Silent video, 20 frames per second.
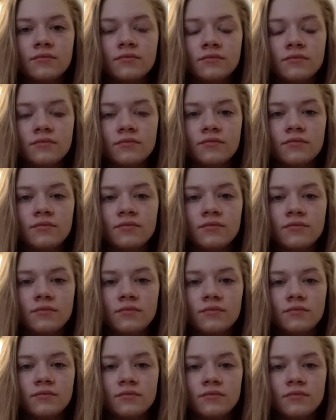
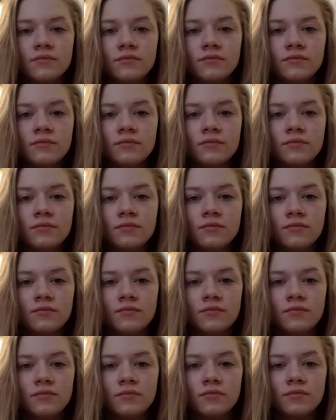
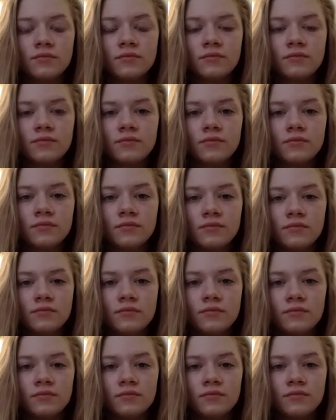
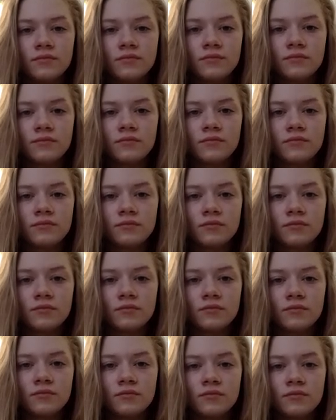
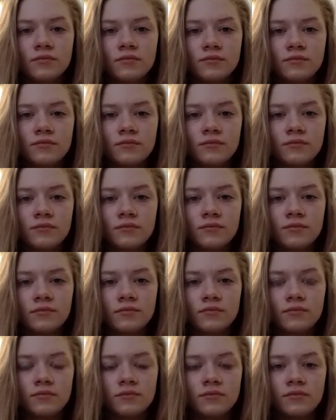
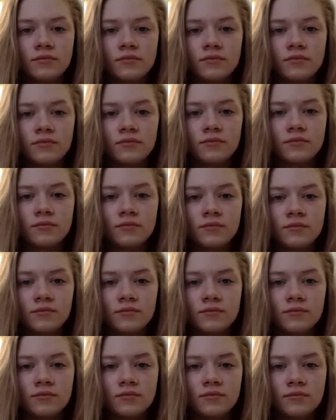
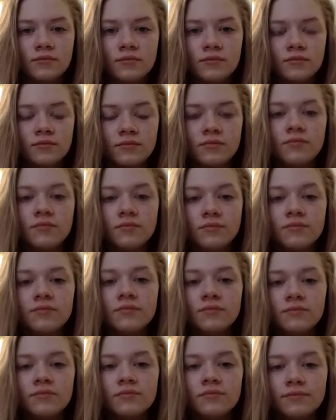
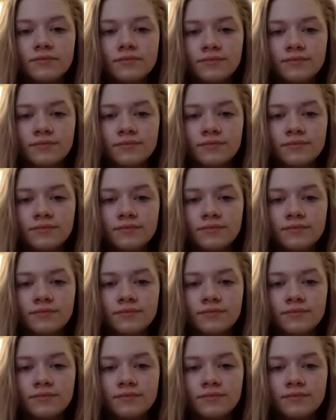(silent)